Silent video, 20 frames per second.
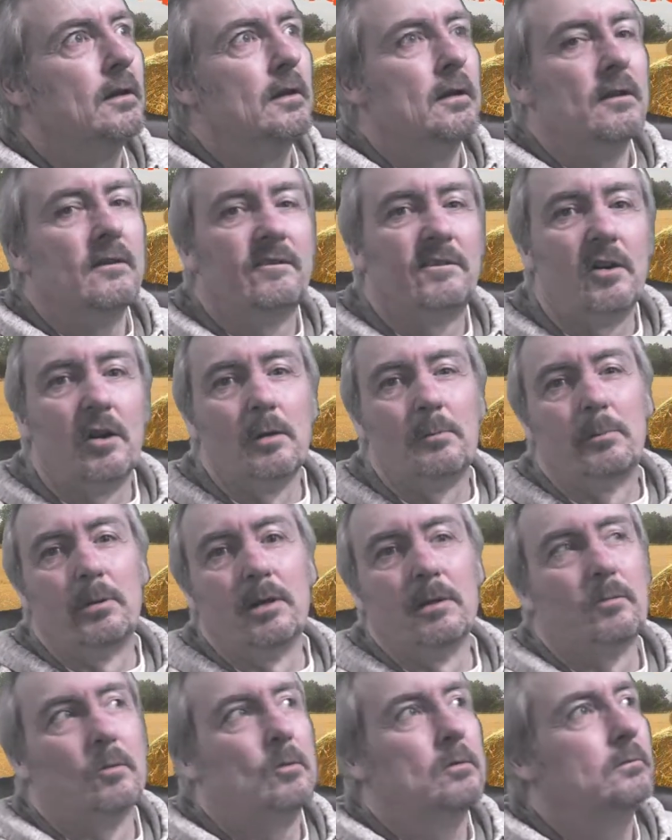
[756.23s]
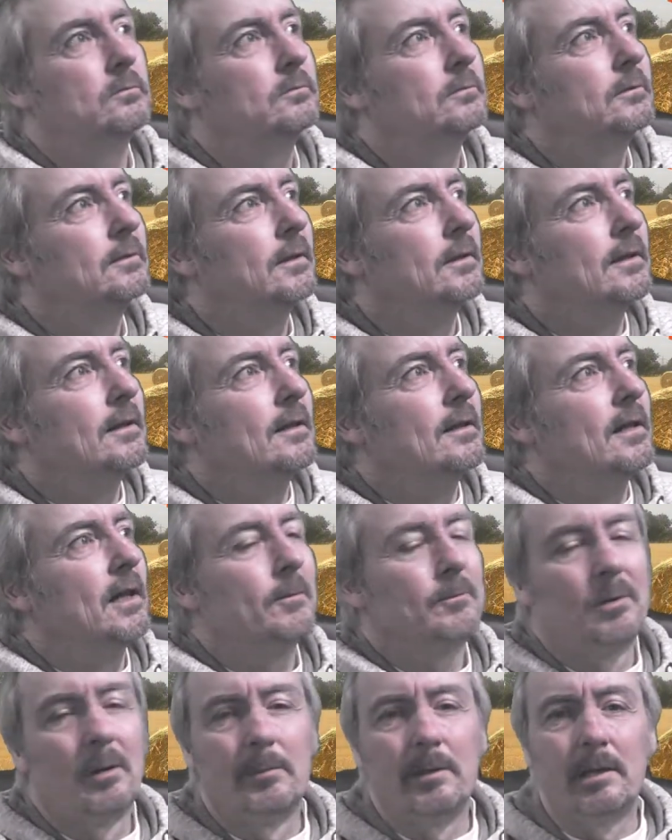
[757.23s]
5 people. It's
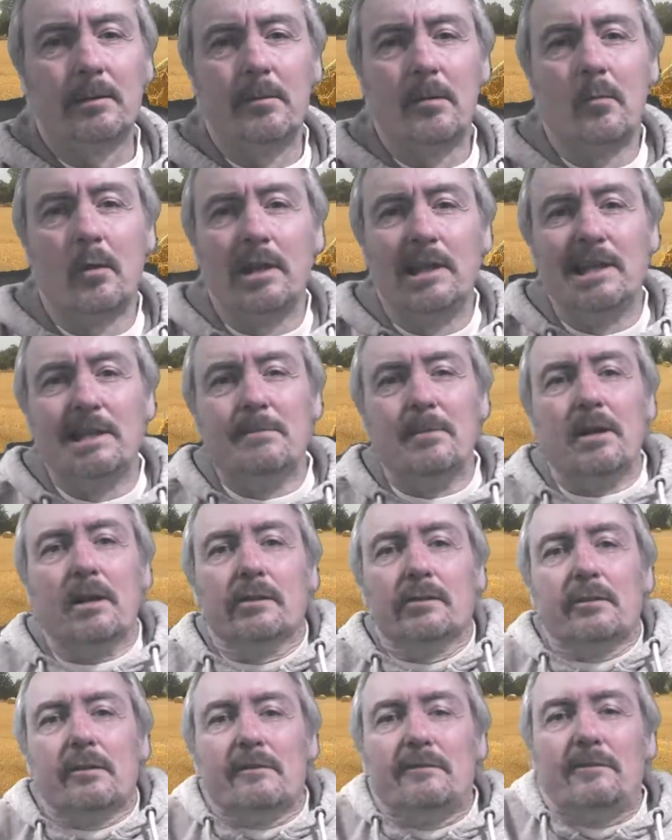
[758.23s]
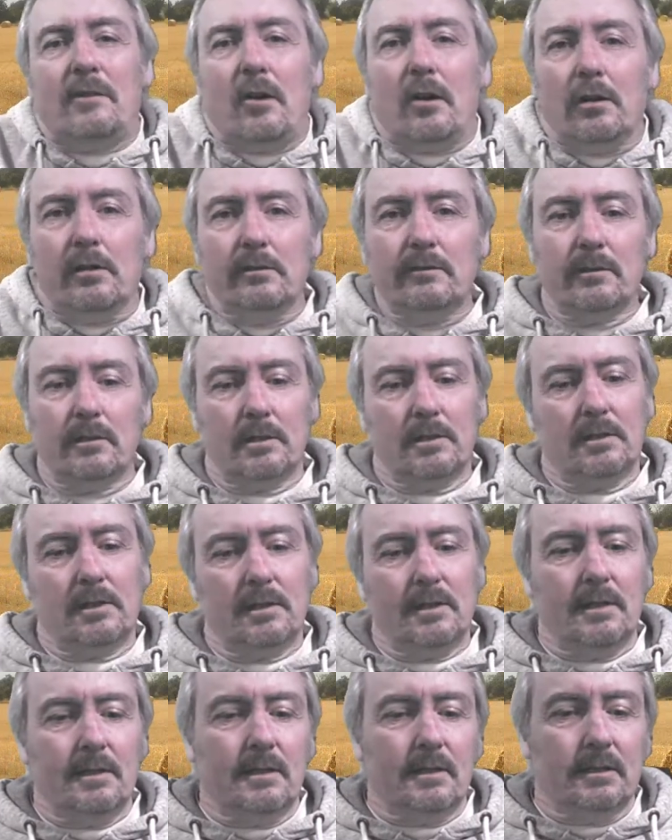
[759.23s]
probably going to be my limit, isn't it? 5.
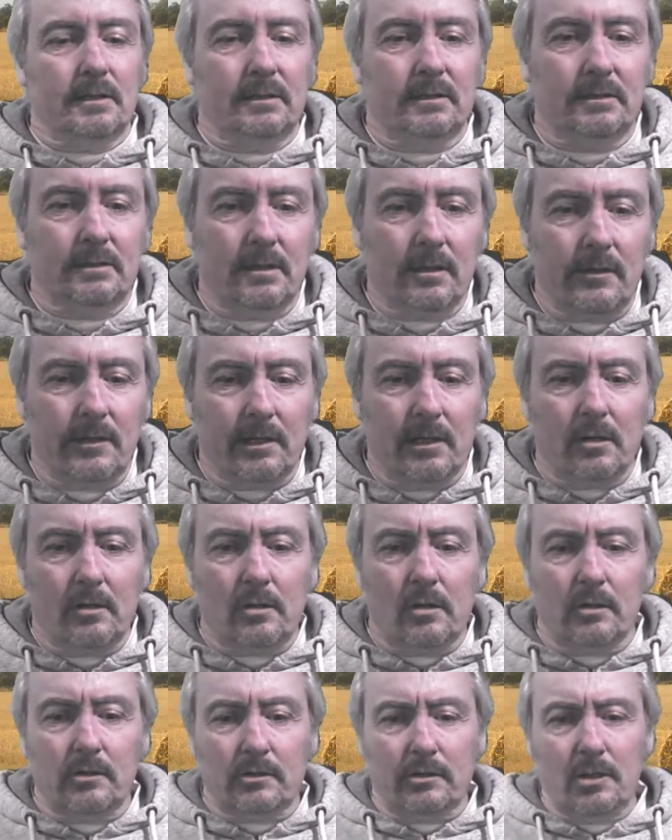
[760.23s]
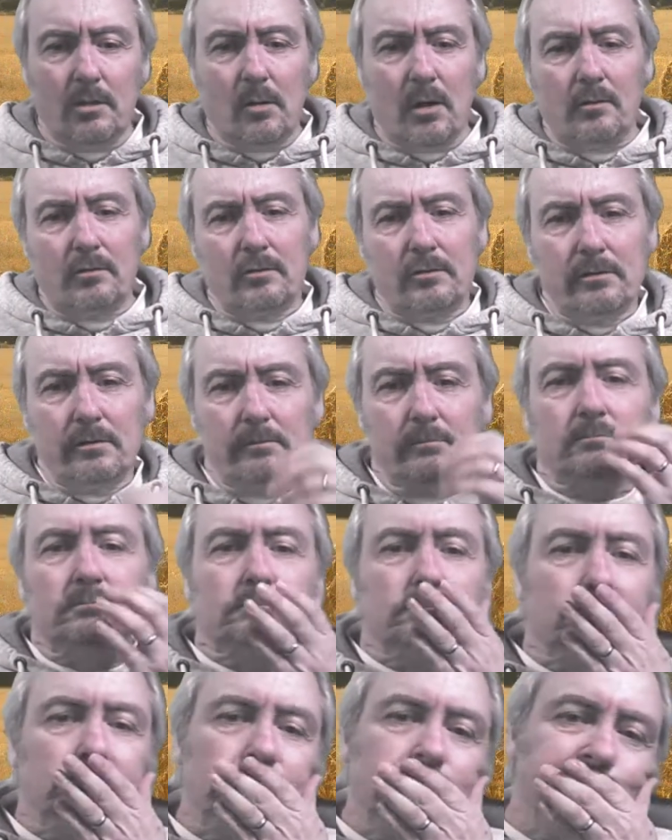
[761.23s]
I think I've got
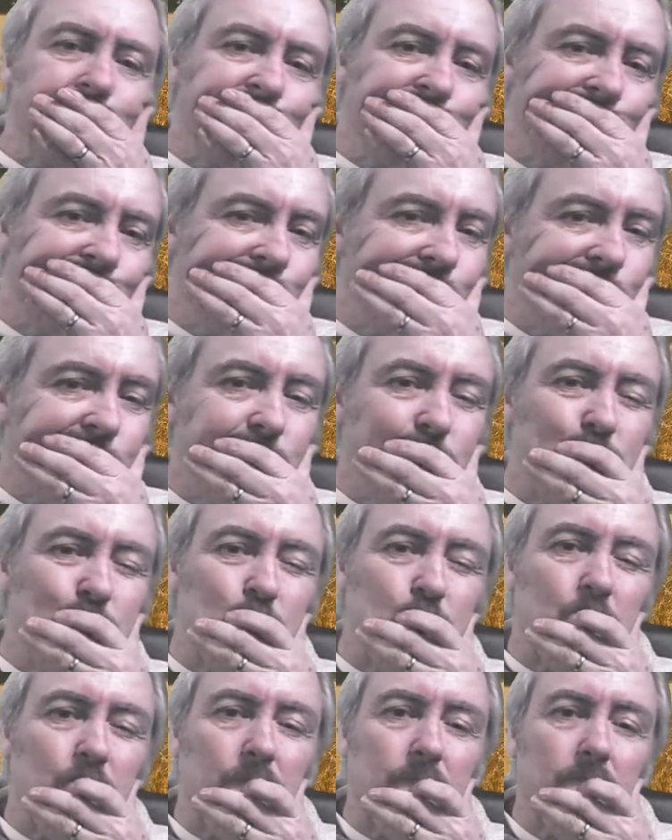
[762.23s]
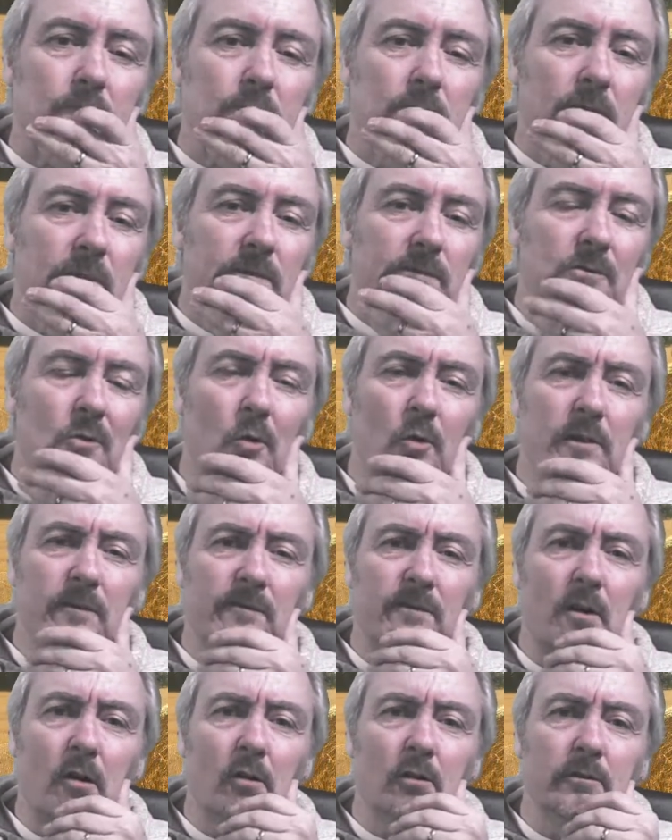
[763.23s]

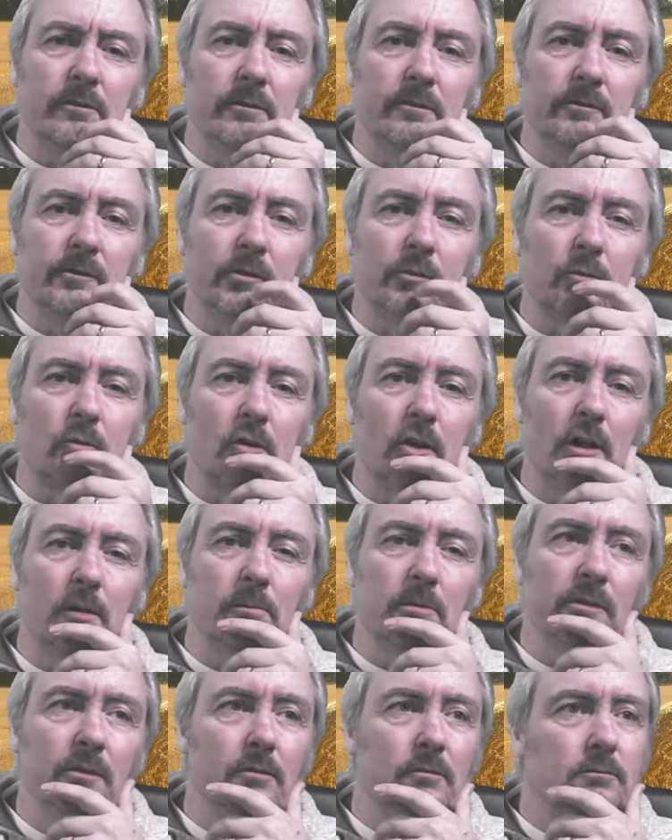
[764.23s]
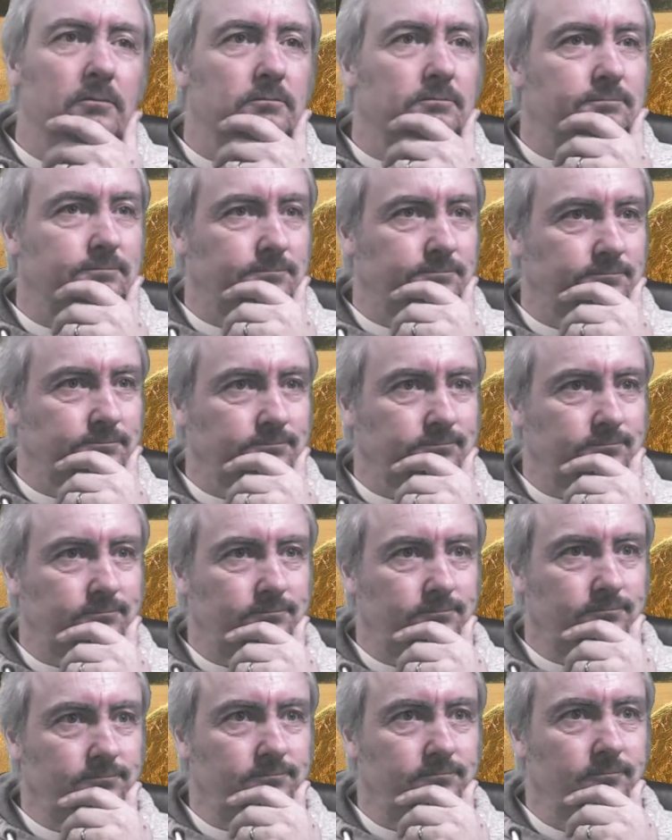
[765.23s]
245 subscribers.
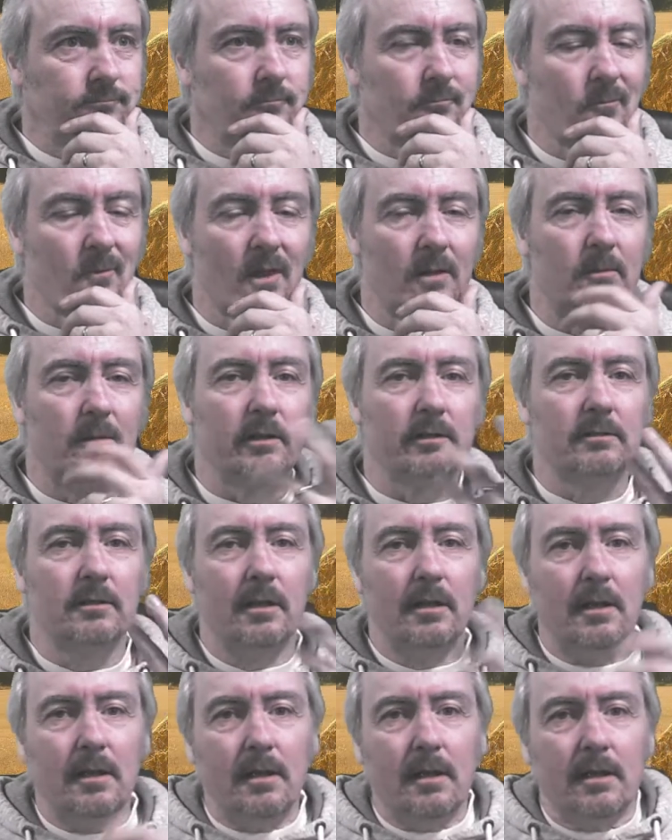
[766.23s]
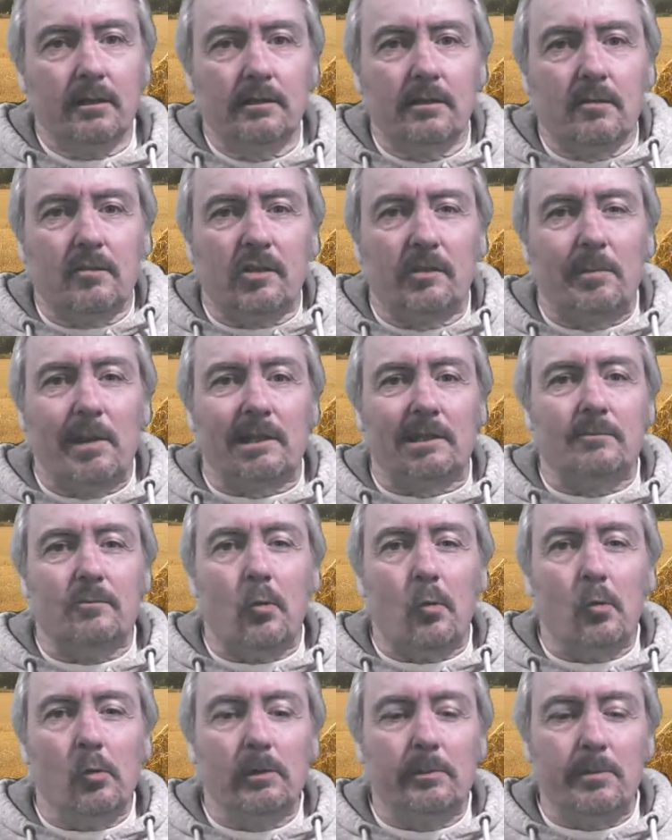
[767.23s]
I don't expect them
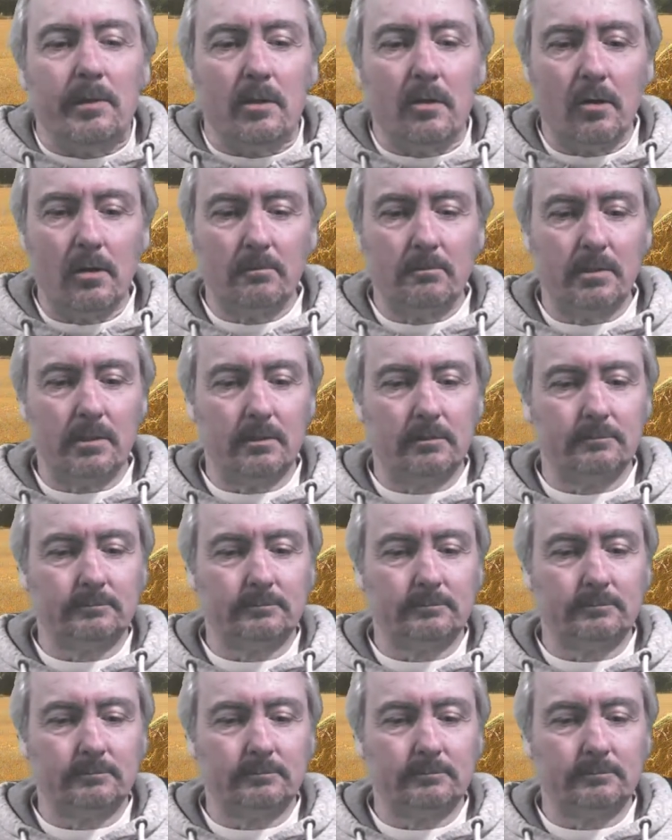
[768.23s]
all to be on, but